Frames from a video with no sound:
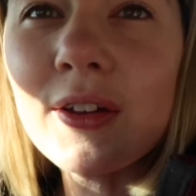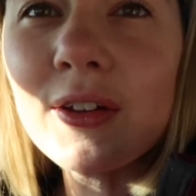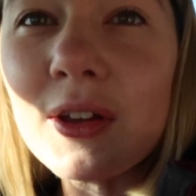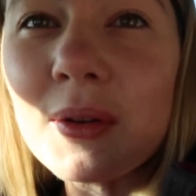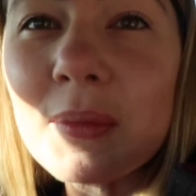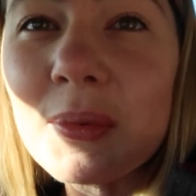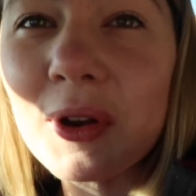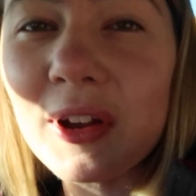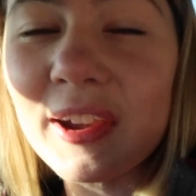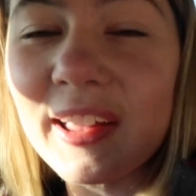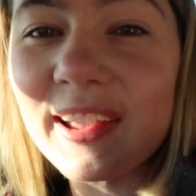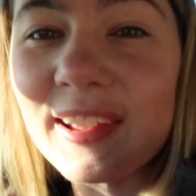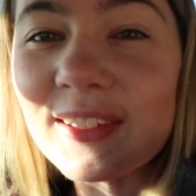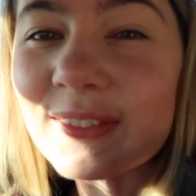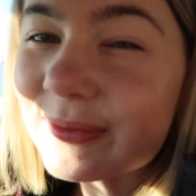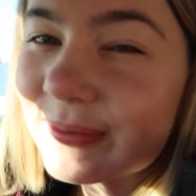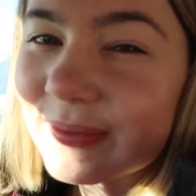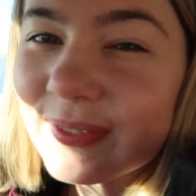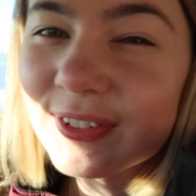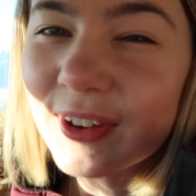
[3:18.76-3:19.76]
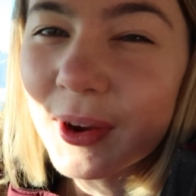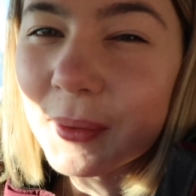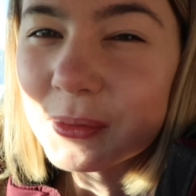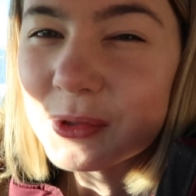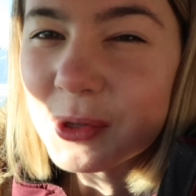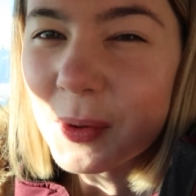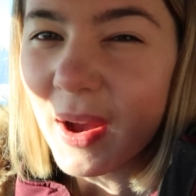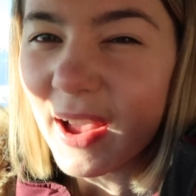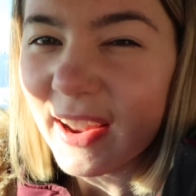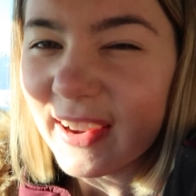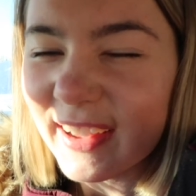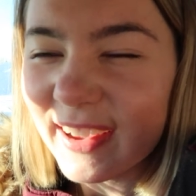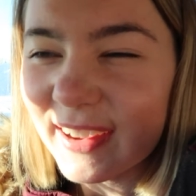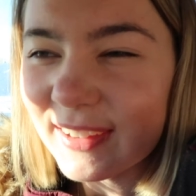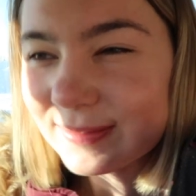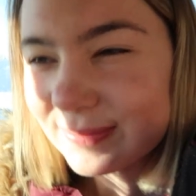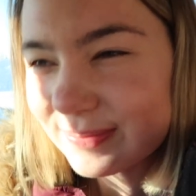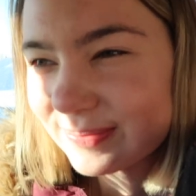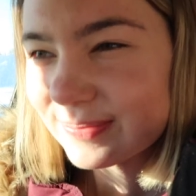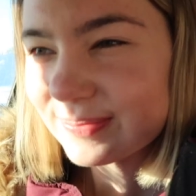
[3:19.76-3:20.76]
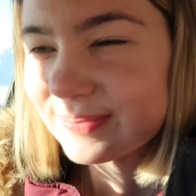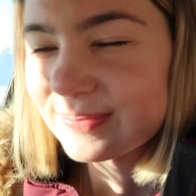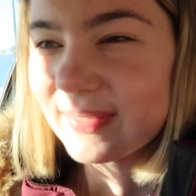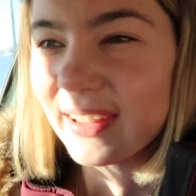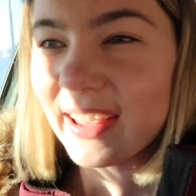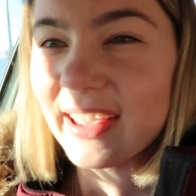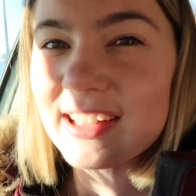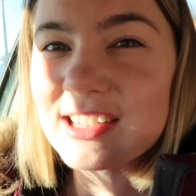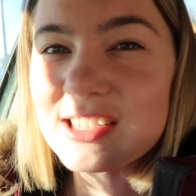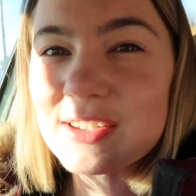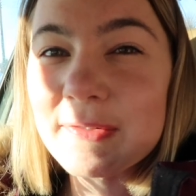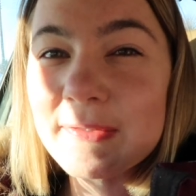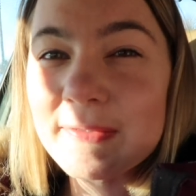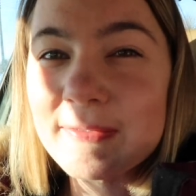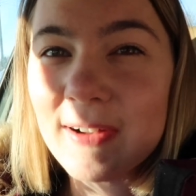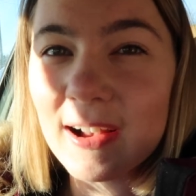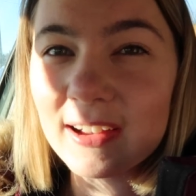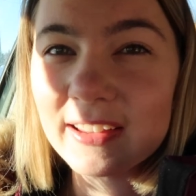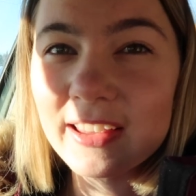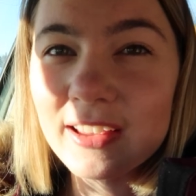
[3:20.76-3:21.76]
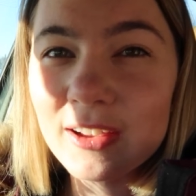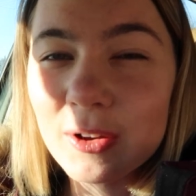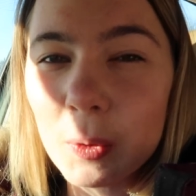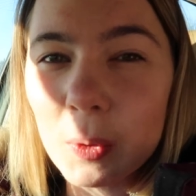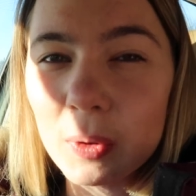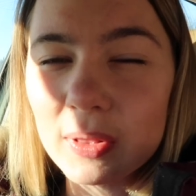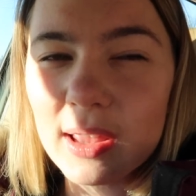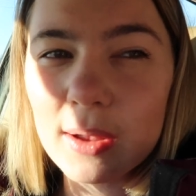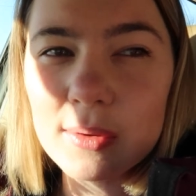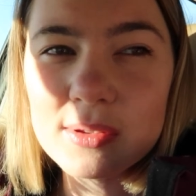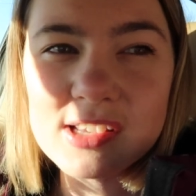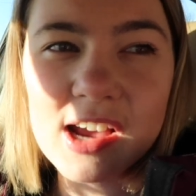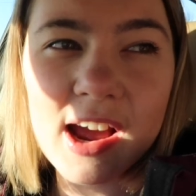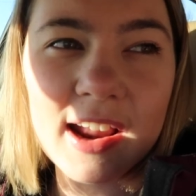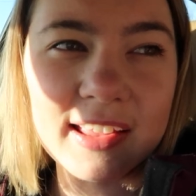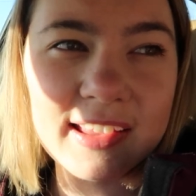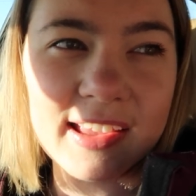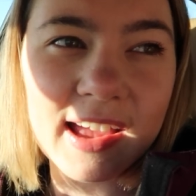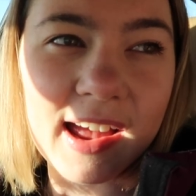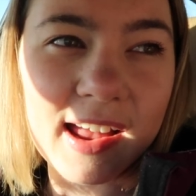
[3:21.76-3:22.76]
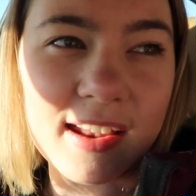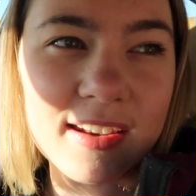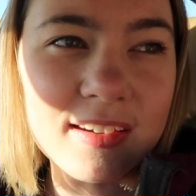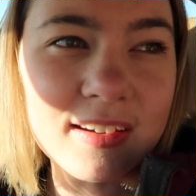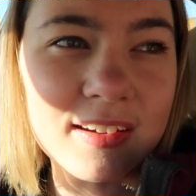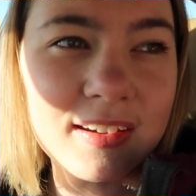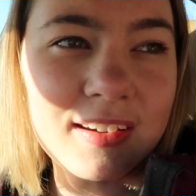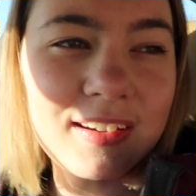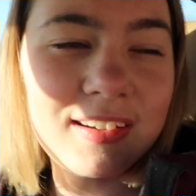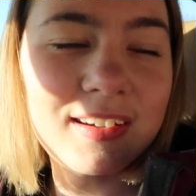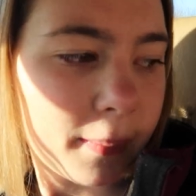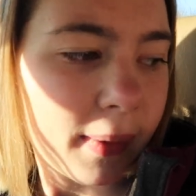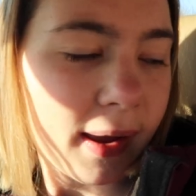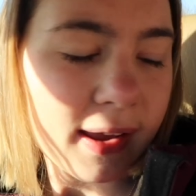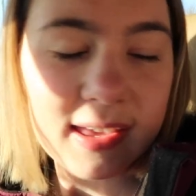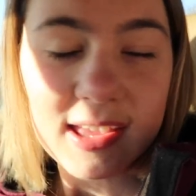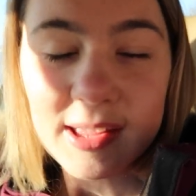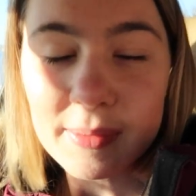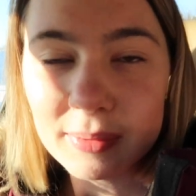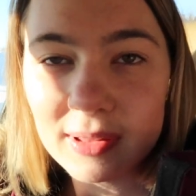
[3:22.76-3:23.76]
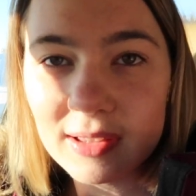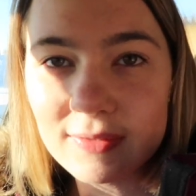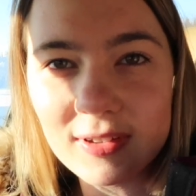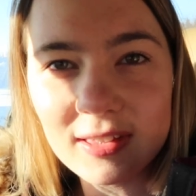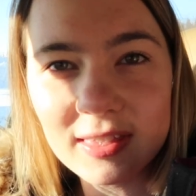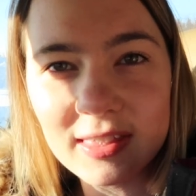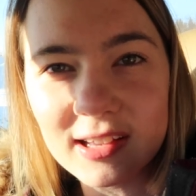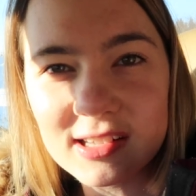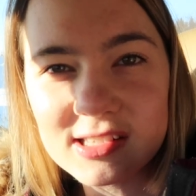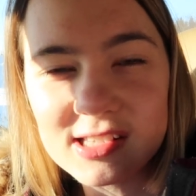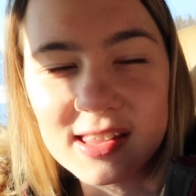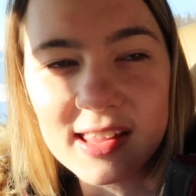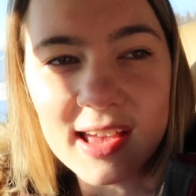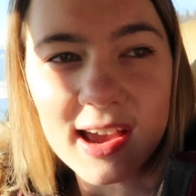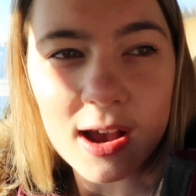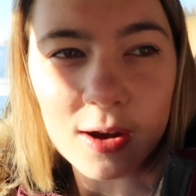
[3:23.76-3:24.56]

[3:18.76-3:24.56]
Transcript: Good morning from Tuatna. It's cold outside again. I keep leaving things in the